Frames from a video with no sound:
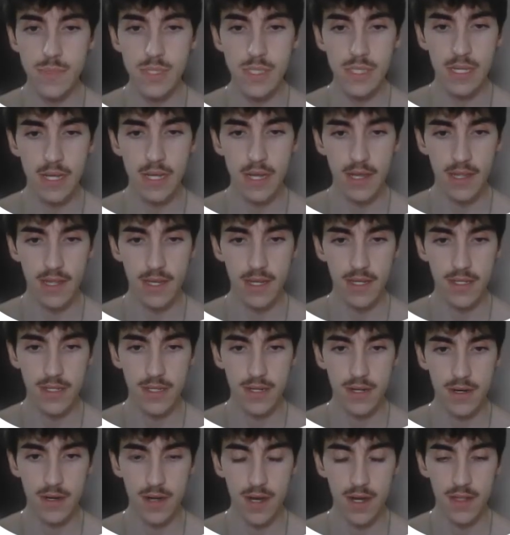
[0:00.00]
At
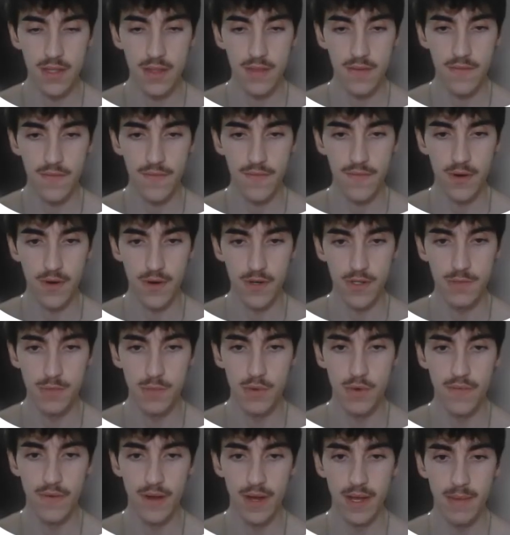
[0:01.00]
least not the first
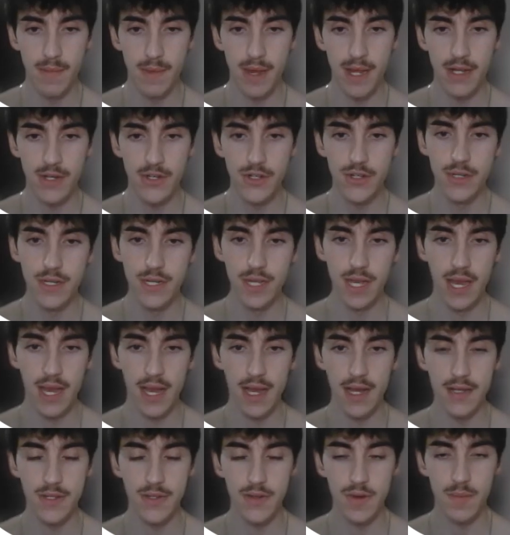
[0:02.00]
move, I imagine.
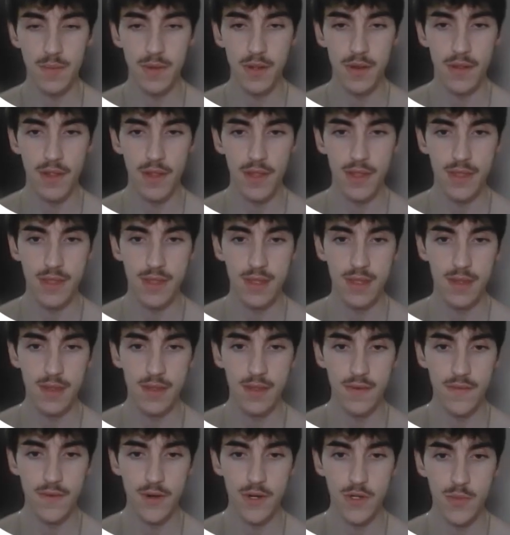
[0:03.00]
Yeah, so I'm going to let
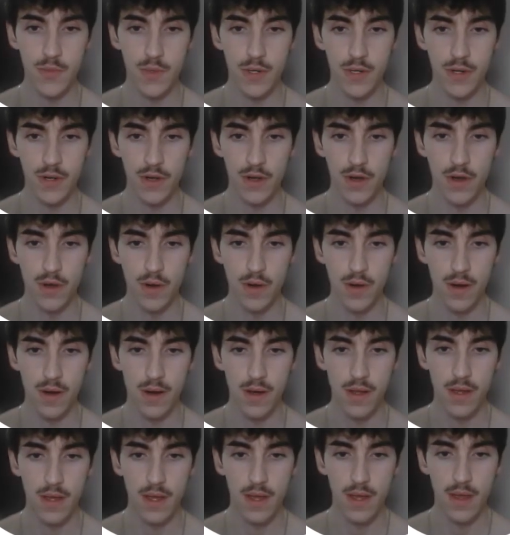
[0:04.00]
the first one go.
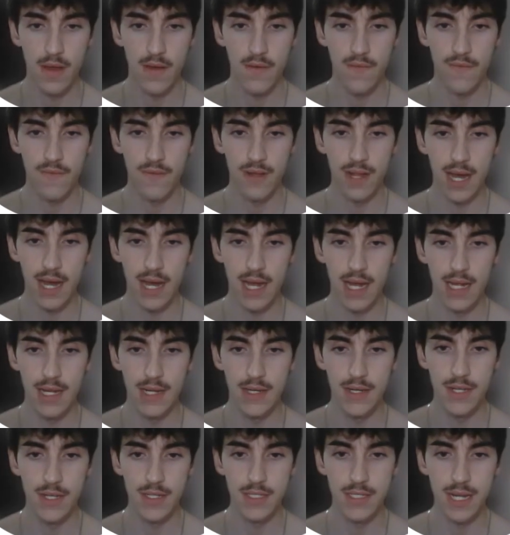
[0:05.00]
Fly
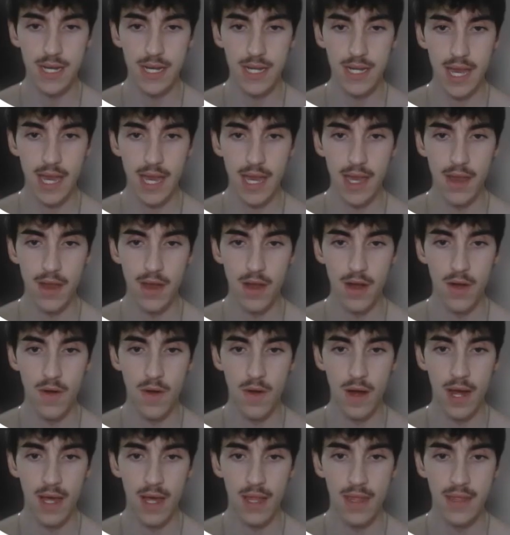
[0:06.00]
does not
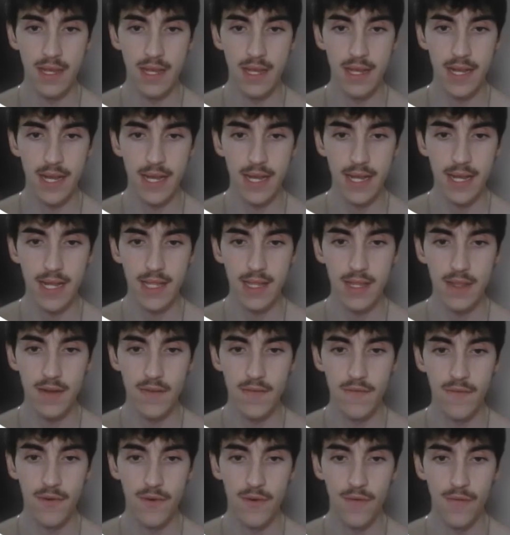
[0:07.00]
KO. I think I can get the
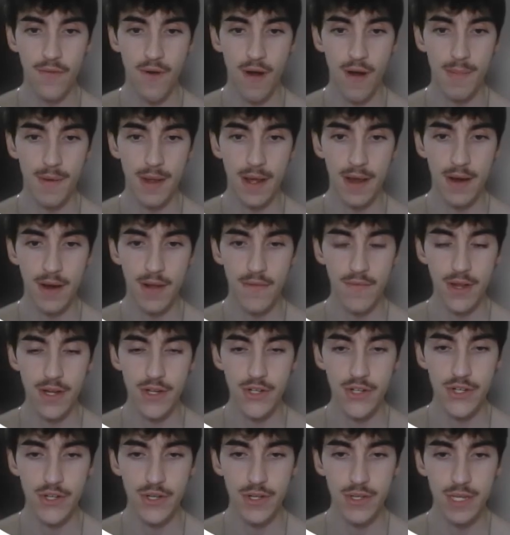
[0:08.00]
full farm down if I
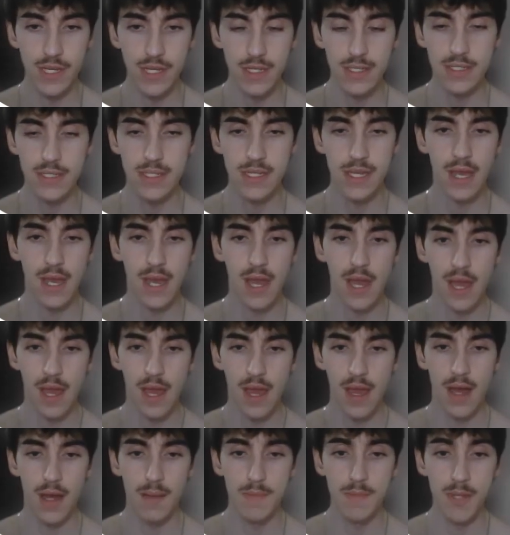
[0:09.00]
shield this.
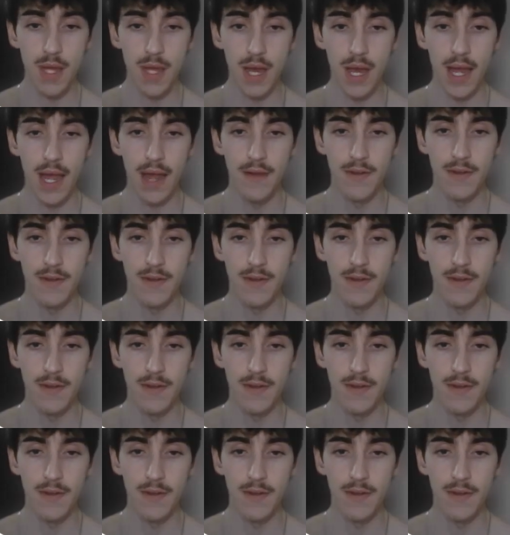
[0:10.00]
I have to